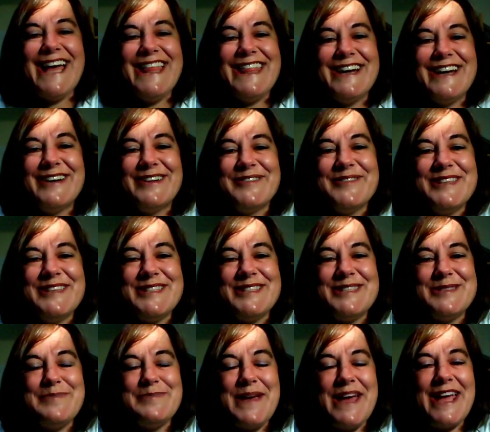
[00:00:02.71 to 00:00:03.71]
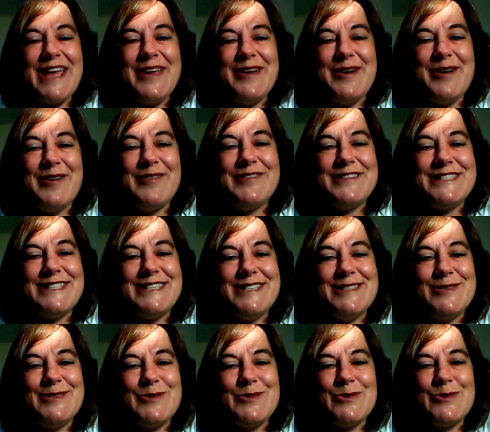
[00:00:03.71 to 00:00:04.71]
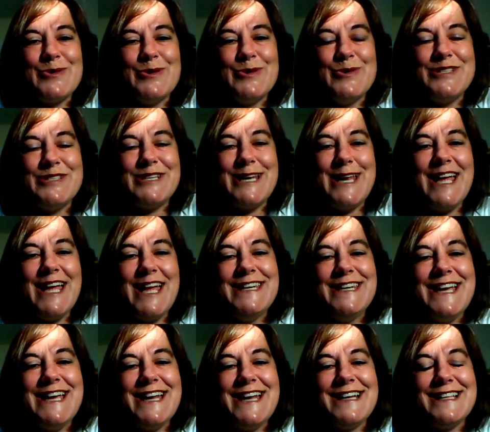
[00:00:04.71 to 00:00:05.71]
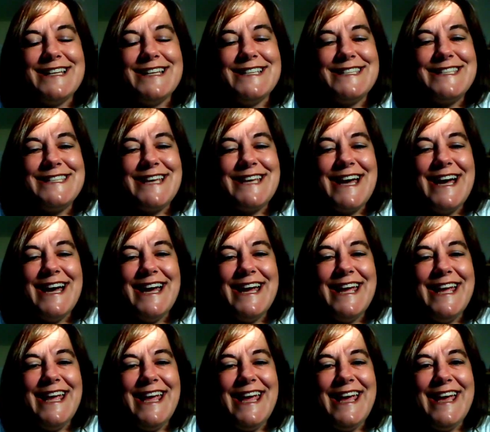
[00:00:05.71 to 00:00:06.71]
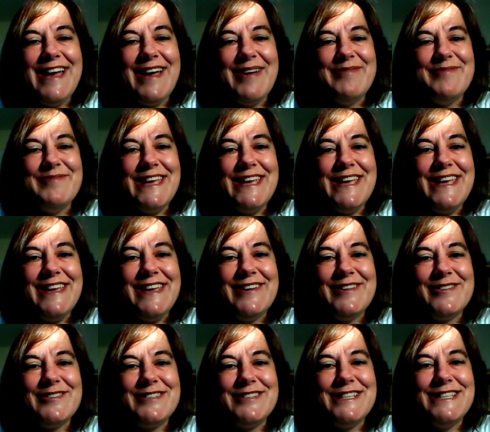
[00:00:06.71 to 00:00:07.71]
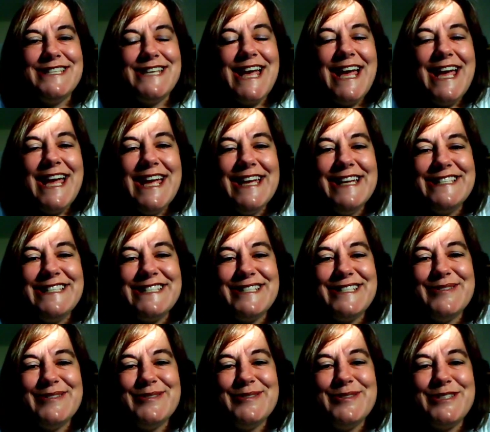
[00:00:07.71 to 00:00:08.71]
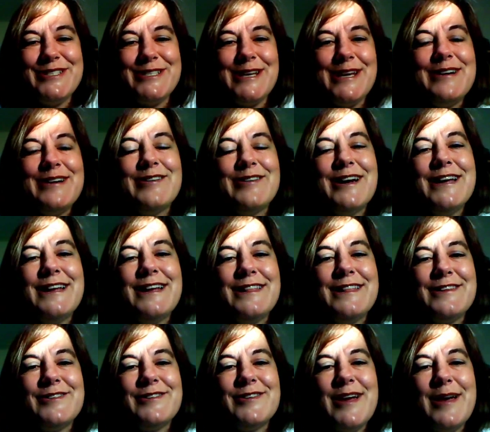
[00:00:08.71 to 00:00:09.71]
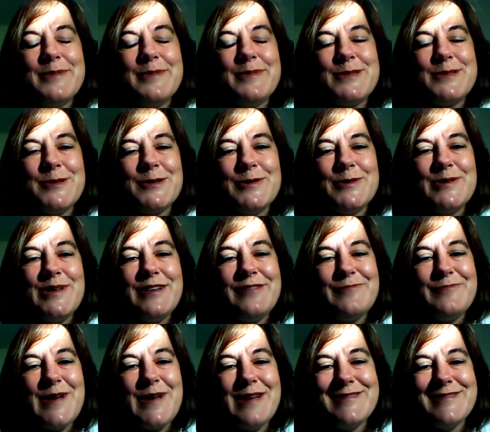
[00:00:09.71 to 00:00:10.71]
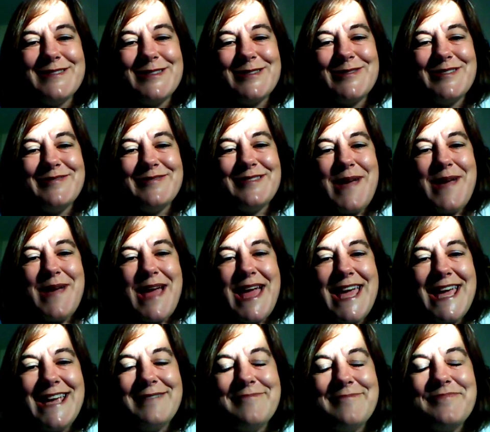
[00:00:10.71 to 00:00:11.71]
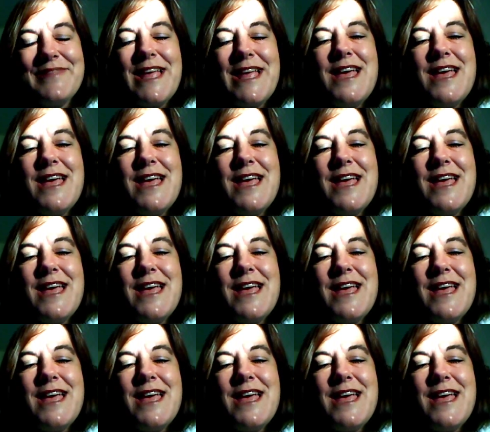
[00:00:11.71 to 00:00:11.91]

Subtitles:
Hi there, this is Peggy Arvidsson, Soul Coach and Hand Analyst. I am here today to share another episode of Palmistry with Peggy.